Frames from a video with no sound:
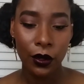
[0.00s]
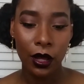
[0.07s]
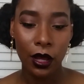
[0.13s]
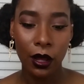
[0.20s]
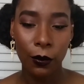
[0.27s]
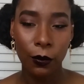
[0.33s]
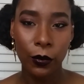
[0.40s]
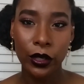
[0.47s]

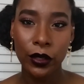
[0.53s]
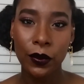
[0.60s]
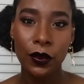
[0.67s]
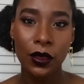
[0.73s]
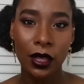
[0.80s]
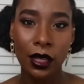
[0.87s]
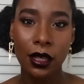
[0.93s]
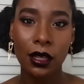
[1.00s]
um, what you
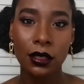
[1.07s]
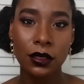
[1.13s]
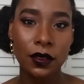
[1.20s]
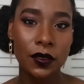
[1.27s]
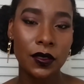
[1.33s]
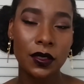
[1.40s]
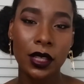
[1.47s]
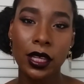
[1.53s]
think and
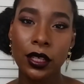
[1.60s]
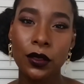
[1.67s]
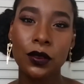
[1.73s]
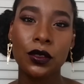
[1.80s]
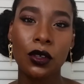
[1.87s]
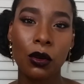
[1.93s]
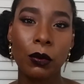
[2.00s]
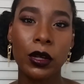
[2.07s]
just thank you
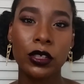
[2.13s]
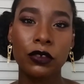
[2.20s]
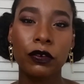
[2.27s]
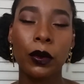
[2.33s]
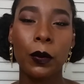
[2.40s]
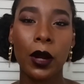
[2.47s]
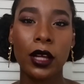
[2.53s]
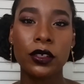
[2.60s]
so much
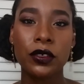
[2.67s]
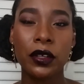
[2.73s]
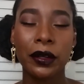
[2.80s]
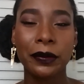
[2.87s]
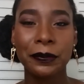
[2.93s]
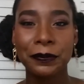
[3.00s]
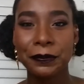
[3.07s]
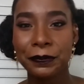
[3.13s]
for watching.